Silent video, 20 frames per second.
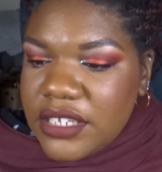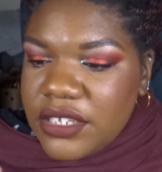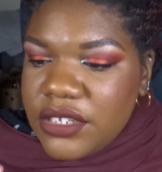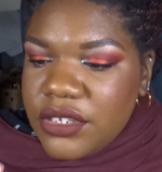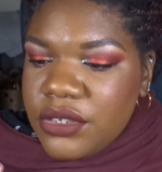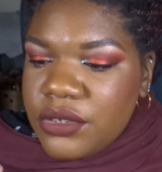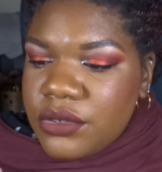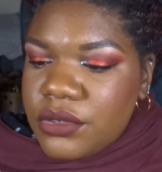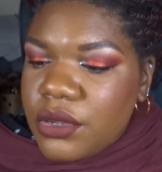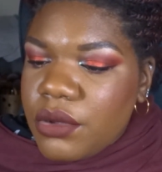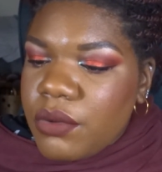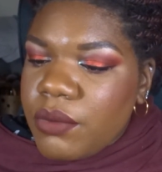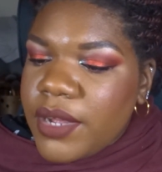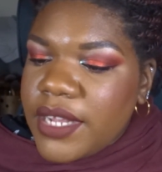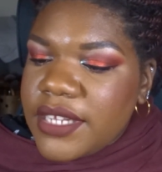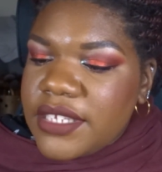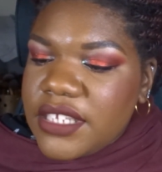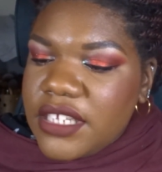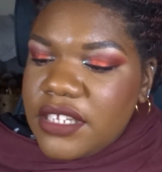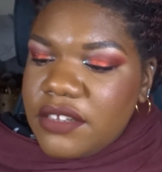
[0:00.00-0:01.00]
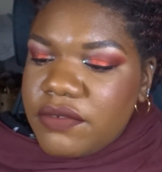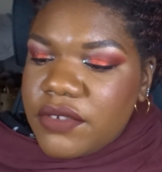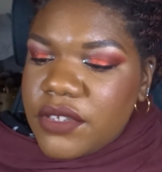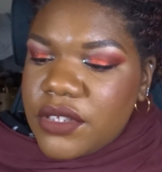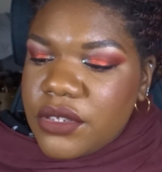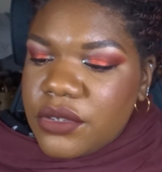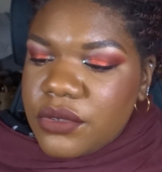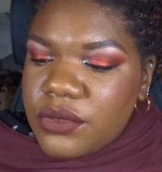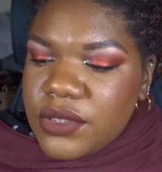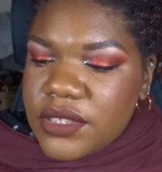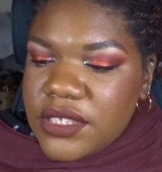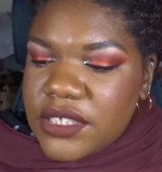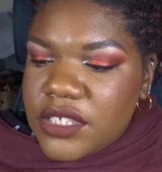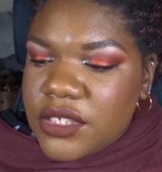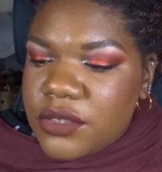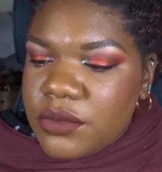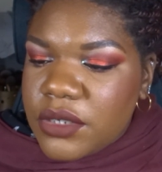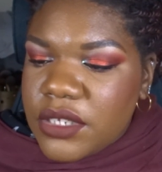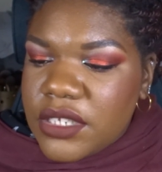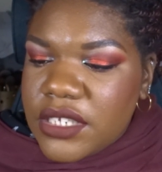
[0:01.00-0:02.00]
You know what? Even though
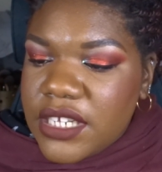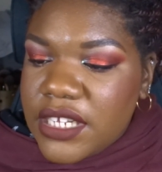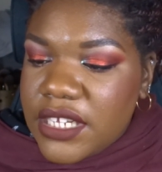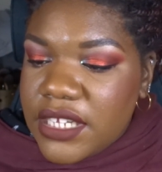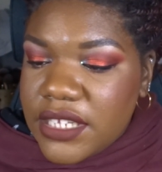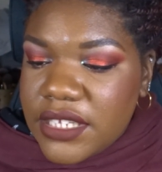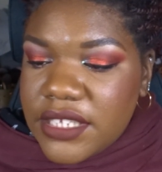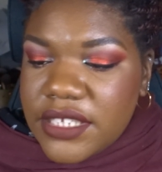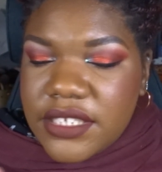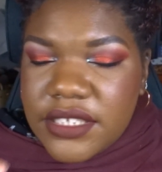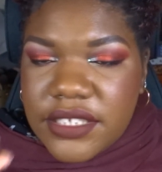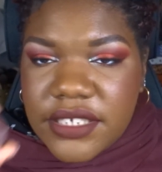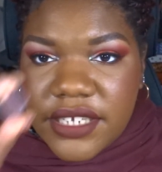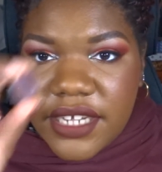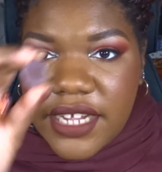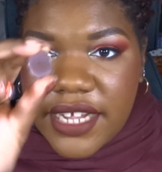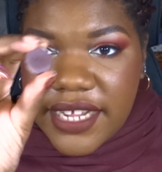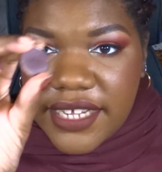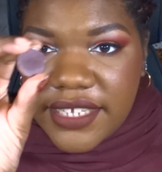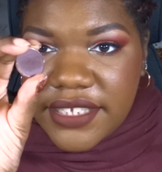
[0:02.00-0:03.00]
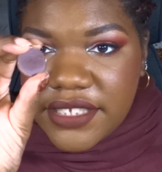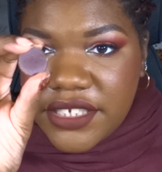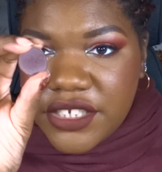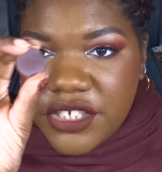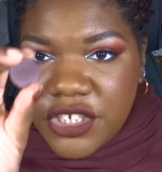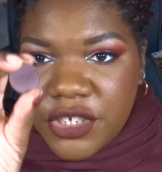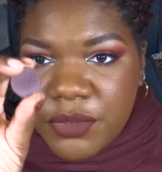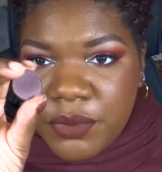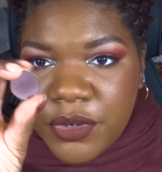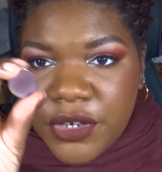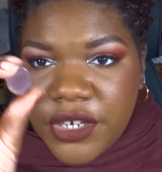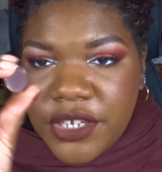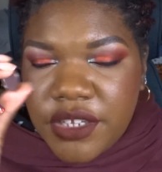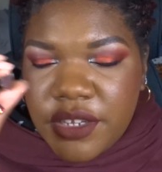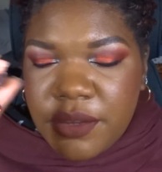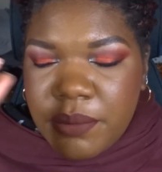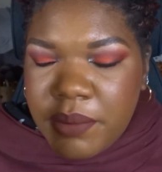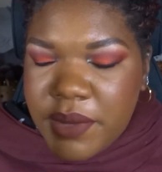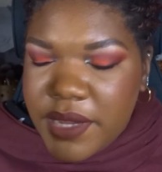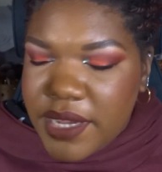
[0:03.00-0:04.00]
this one clearly has shimmer in
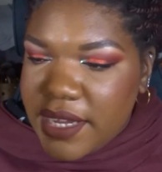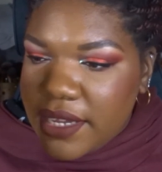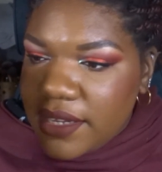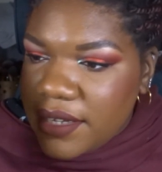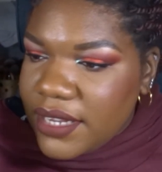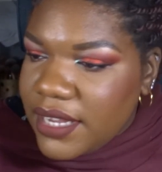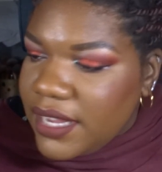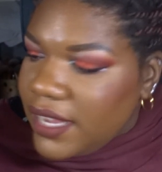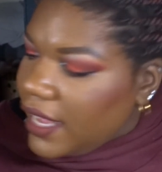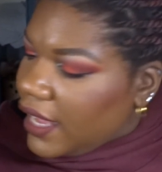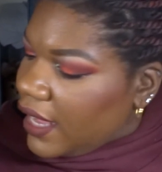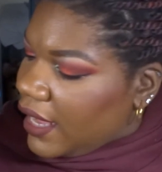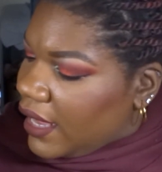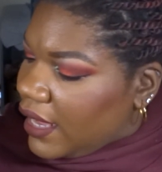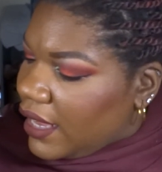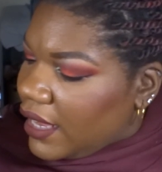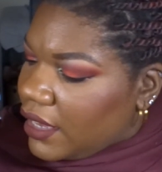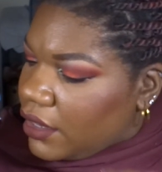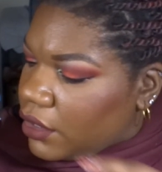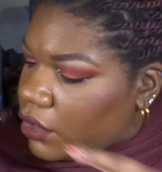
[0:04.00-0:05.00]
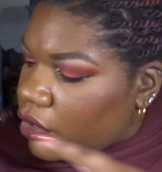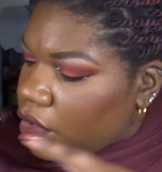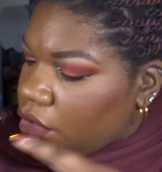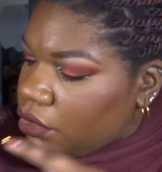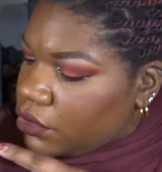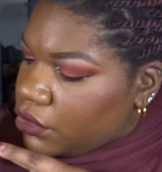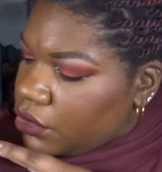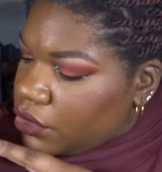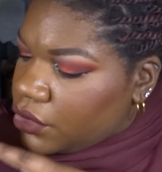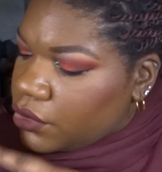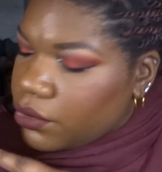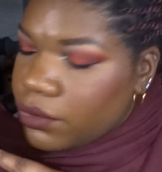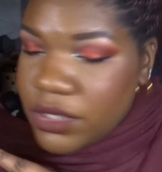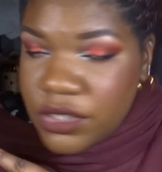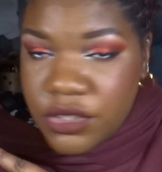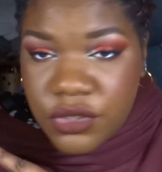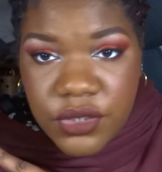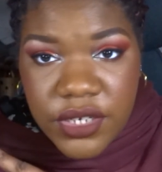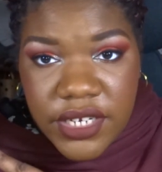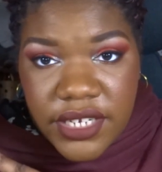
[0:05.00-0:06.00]
the pan, and on the
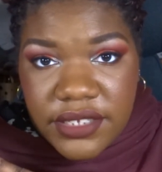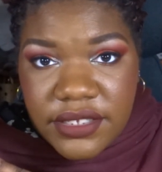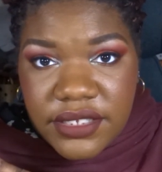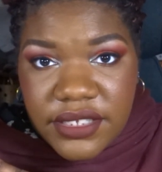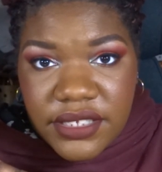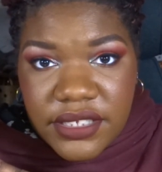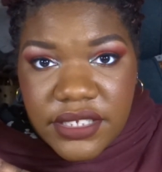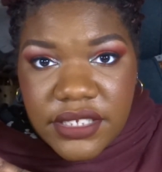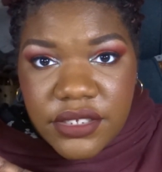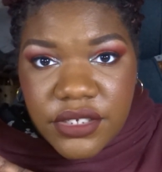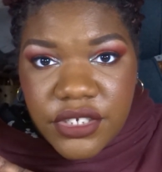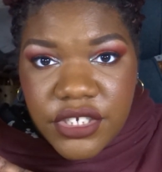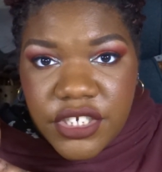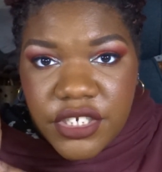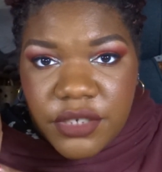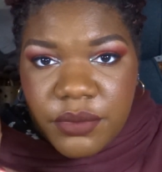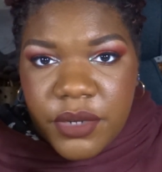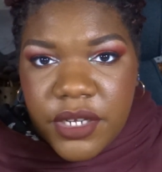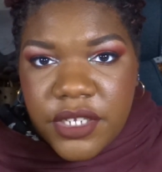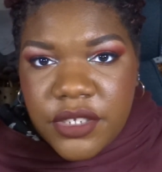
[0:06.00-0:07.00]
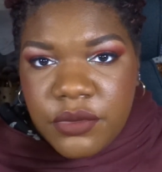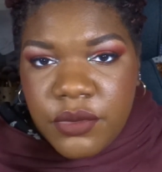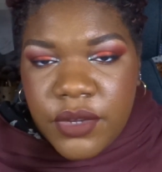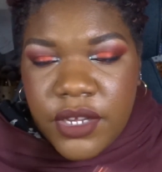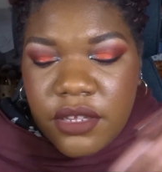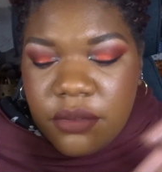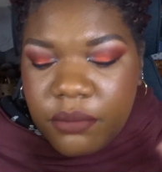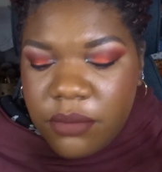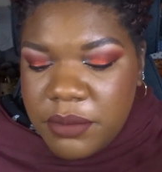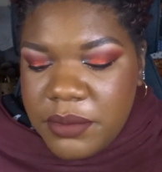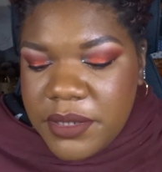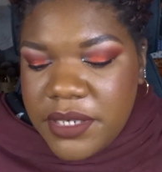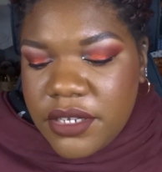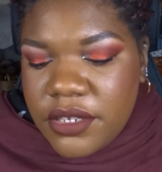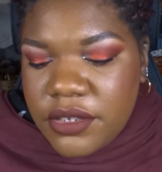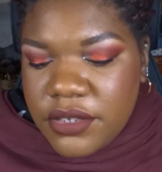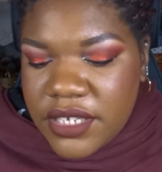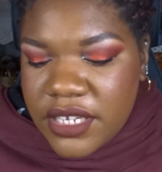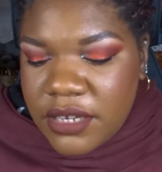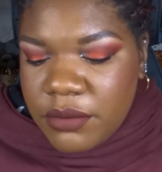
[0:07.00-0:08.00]
swatch you can see the shimmer as well. Maybe
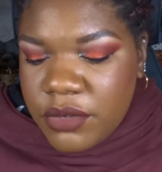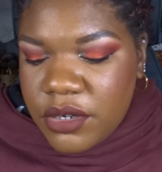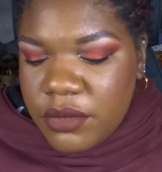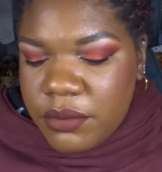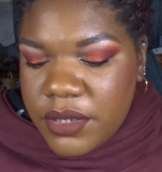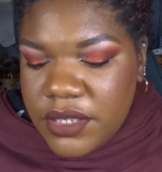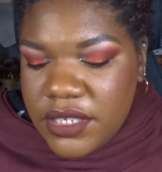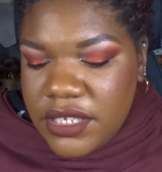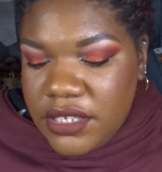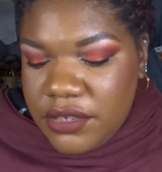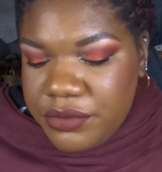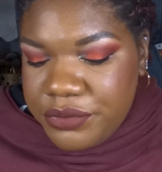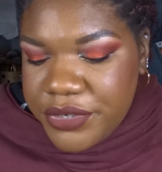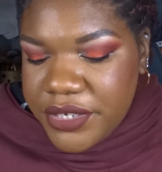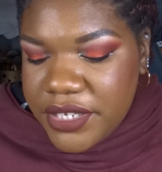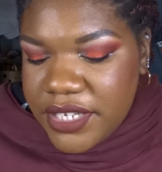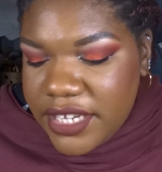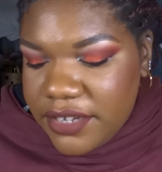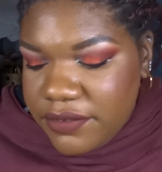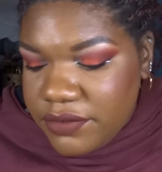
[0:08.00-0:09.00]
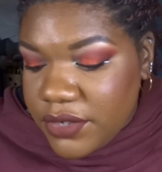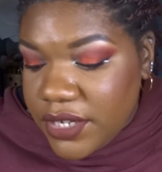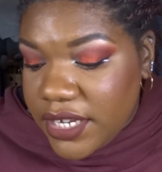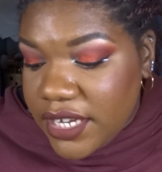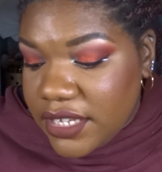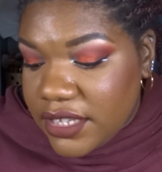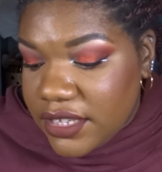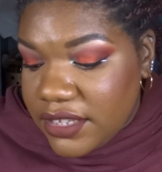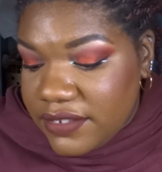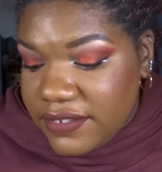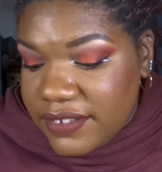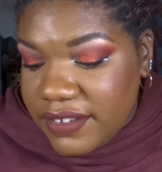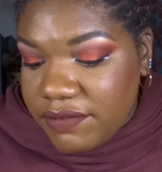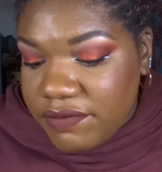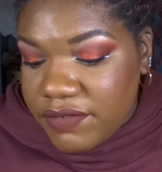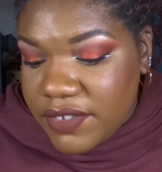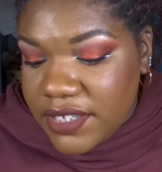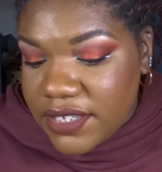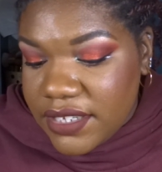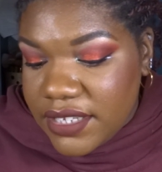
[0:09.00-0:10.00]
not on camera, but in real life you can
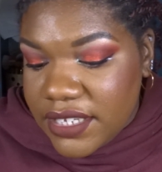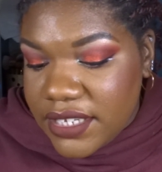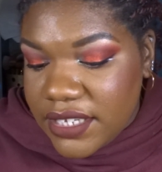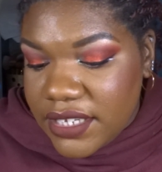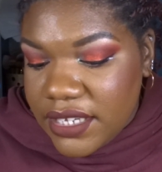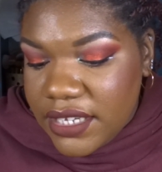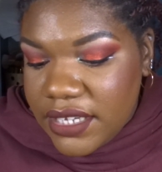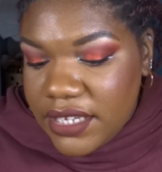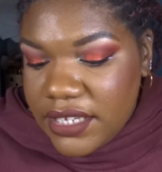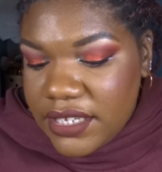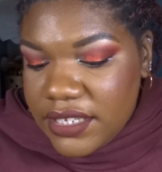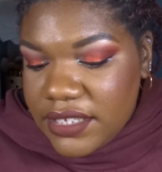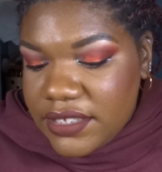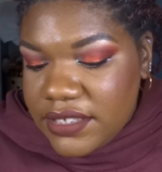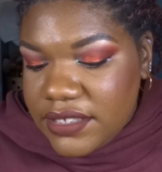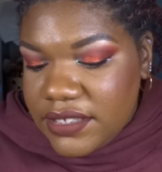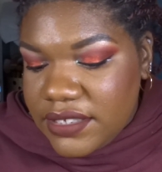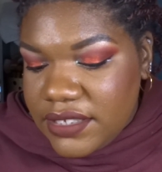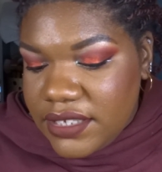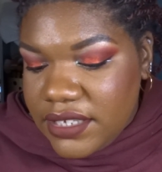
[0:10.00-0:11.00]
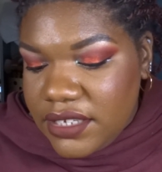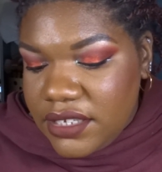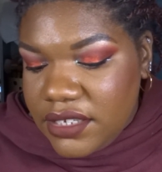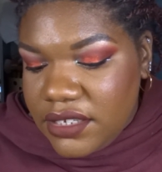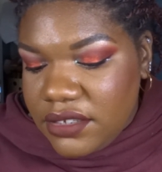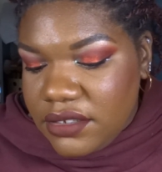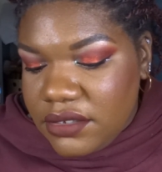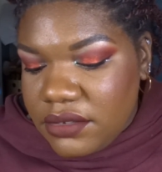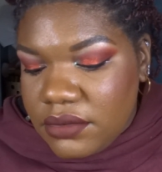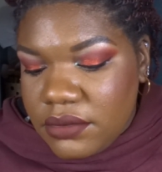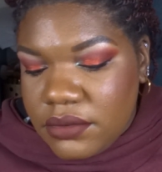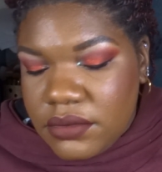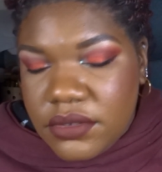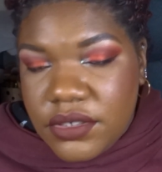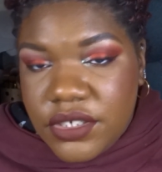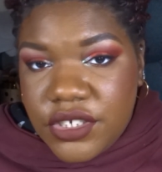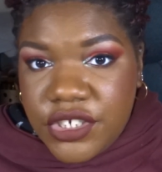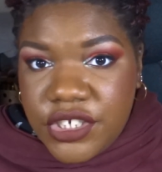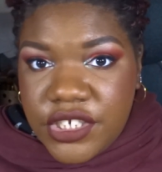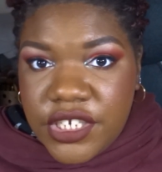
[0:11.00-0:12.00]
definitely see
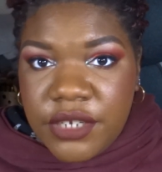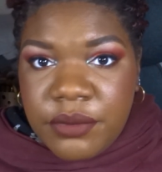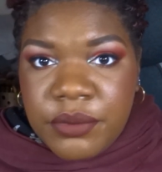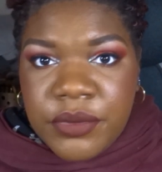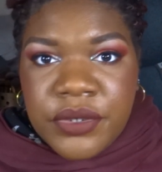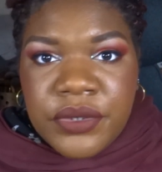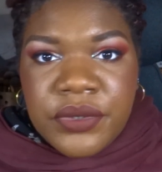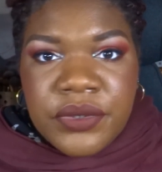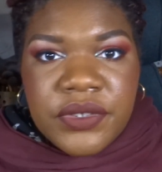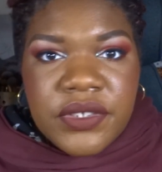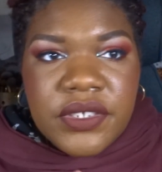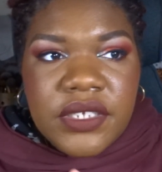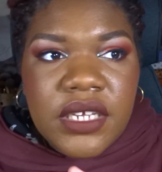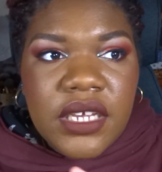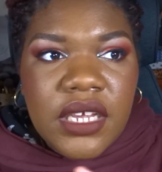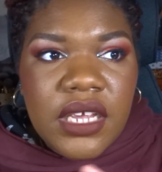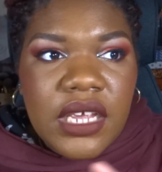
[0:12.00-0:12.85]
shimmers.